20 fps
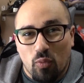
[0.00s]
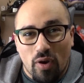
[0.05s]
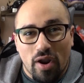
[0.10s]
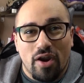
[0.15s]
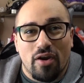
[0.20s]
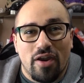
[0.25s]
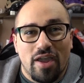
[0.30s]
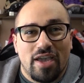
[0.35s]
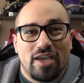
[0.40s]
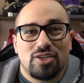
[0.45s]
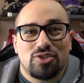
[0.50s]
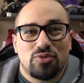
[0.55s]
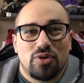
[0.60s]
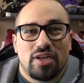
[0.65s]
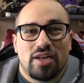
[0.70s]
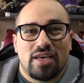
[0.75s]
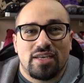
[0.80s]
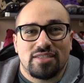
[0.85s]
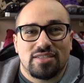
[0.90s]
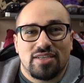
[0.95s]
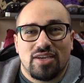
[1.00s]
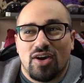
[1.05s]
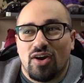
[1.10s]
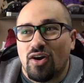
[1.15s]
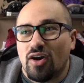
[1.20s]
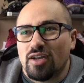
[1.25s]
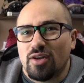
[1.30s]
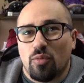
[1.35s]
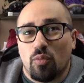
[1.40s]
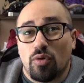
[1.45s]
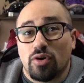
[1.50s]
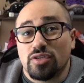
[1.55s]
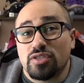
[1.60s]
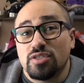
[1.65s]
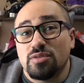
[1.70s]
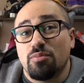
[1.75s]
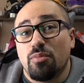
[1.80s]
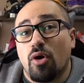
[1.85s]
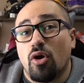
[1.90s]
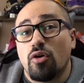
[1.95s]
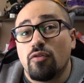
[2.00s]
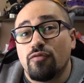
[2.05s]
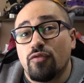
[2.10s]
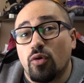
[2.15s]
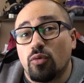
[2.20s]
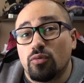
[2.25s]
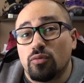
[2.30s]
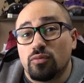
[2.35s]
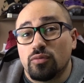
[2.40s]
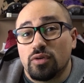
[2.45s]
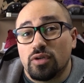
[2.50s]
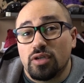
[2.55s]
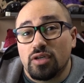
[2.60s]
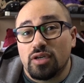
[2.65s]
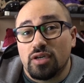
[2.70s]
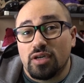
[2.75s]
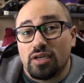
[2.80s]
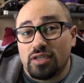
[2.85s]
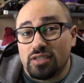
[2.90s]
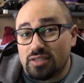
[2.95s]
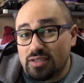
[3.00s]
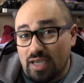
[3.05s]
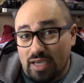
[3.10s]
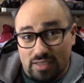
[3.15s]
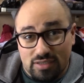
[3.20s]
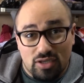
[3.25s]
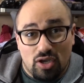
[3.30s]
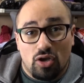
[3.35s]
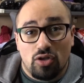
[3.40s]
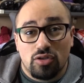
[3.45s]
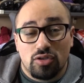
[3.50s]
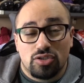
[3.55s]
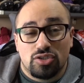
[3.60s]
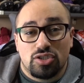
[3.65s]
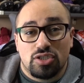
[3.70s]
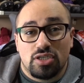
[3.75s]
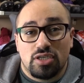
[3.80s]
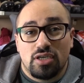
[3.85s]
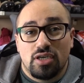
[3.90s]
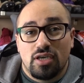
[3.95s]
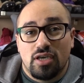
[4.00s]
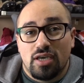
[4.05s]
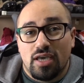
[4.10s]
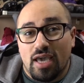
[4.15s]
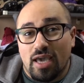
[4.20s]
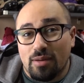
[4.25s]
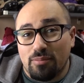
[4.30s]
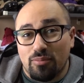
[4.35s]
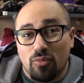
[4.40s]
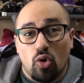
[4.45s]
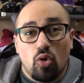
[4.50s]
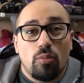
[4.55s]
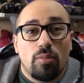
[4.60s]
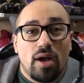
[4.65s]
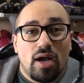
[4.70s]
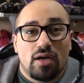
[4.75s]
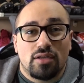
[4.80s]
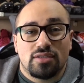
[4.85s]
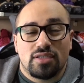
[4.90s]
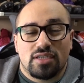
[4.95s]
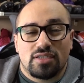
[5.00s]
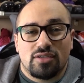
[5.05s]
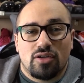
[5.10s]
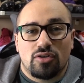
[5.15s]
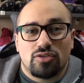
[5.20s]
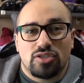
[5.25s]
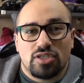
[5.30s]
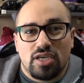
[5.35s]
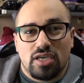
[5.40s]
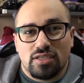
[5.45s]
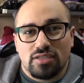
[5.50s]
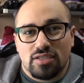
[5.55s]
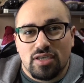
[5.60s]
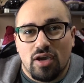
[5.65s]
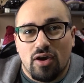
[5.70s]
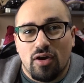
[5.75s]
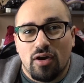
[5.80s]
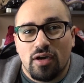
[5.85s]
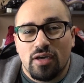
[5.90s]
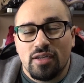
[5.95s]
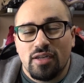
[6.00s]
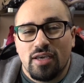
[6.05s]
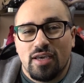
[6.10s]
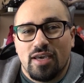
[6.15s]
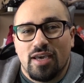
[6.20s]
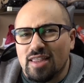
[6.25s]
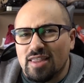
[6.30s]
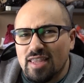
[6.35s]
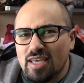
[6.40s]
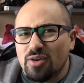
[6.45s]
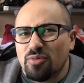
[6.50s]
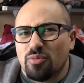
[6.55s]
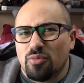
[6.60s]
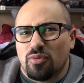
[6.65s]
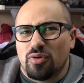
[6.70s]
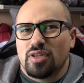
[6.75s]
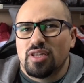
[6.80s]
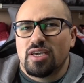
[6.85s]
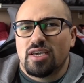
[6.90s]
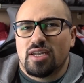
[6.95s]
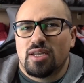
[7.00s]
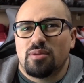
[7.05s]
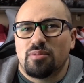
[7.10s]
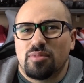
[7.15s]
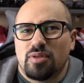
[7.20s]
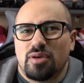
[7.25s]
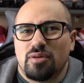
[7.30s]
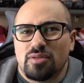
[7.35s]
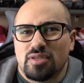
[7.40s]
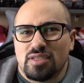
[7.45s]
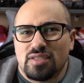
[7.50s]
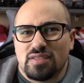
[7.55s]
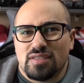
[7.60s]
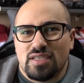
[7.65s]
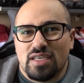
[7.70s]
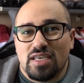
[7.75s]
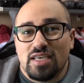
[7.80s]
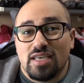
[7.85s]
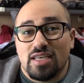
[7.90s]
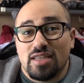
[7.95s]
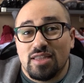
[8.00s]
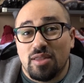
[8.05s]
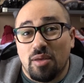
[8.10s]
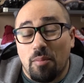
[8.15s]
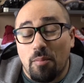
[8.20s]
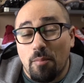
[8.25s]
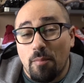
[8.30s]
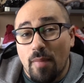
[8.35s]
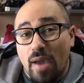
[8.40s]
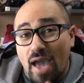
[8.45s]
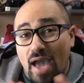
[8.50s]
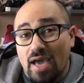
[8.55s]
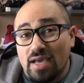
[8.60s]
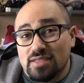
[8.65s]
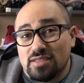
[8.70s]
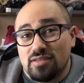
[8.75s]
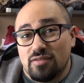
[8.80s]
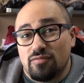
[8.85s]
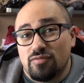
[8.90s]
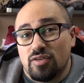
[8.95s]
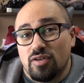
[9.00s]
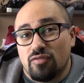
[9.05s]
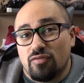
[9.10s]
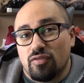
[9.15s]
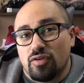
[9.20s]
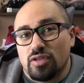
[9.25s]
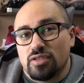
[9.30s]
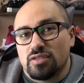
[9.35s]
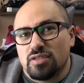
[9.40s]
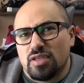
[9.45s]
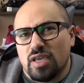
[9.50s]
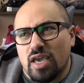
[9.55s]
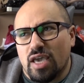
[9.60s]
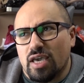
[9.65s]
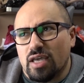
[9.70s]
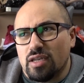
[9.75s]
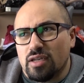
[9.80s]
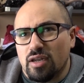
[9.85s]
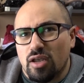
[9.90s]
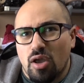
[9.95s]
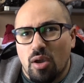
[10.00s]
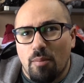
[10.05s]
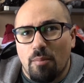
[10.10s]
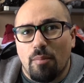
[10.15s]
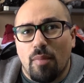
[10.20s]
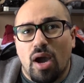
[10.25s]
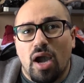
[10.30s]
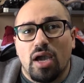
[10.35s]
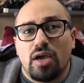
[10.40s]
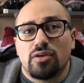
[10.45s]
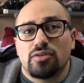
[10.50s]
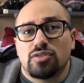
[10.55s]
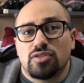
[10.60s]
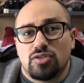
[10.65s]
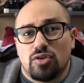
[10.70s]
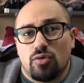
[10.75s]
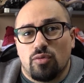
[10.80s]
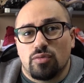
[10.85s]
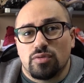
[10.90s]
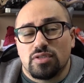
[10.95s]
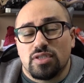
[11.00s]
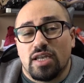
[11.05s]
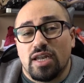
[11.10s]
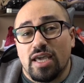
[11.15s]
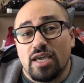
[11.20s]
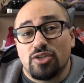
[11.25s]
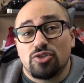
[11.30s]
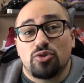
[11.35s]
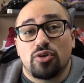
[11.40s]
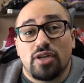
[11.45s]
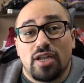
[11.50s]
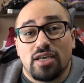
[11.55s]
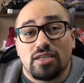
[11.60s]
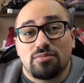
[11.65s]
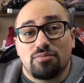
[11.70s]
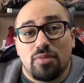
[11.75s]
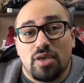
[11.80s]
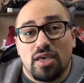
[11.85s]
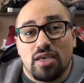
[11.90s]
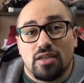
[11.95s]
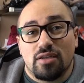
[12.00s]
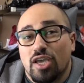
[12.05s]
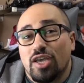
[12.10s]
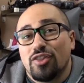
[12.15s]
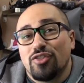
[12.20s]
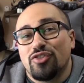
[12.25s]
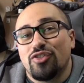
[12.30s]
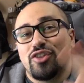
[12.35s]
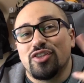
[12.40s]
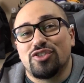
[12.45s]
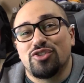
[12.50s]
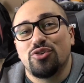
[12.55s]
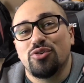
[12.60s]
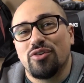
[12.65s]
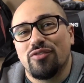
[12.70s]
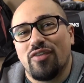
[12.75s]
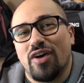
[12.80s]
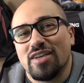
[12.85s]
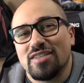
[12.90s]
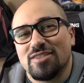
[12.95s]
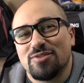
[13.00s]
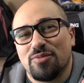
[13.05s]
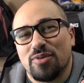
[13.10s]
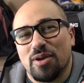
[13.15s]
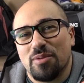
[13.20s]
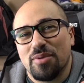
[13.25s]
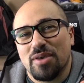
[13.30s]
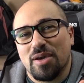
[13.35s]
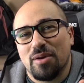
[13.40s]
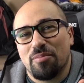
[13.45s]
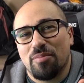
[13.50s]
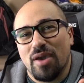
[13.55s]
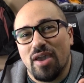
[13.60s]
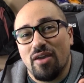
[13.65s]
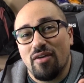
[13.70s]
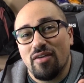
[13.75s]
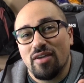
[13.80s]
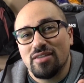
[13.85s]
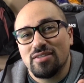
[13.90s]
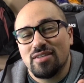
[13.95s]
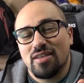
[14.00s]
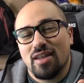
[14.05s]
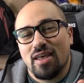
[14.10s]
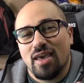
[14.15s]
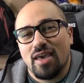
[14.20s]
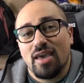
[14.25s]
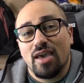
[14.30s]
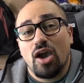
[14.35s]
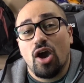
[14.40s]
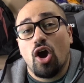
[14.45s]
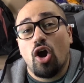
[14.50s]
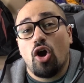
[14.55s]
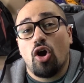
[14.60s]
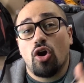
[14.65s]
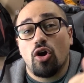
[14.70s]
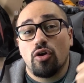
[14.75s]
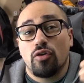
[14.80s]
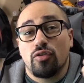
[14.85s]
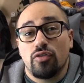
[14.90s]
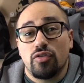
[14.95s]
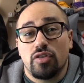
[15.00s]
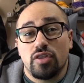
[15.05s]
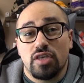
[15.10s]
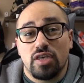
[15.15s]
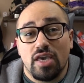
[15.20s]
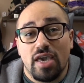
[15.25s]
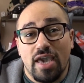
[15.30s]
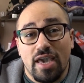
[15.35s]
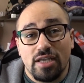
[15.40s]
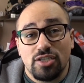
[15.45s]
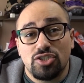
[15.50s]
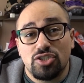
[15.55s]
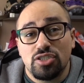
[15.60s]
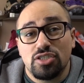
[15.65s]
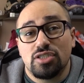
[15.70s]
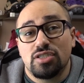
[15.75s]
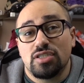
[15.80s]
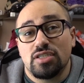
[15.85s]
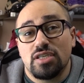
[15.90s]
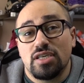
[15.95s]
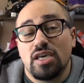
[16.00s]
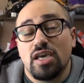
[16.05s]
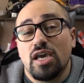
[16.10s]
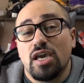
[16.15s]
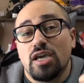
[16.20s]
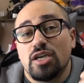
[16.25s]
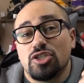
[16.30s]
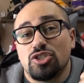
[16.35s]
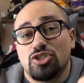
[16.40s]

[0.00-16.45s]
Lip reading: where Android has gone and where smartphone technology and mobile technology has gone, I think we're really going to be able to see the massive difference and milestones that Android has made. The two devices we're going to be comparing today are the HTC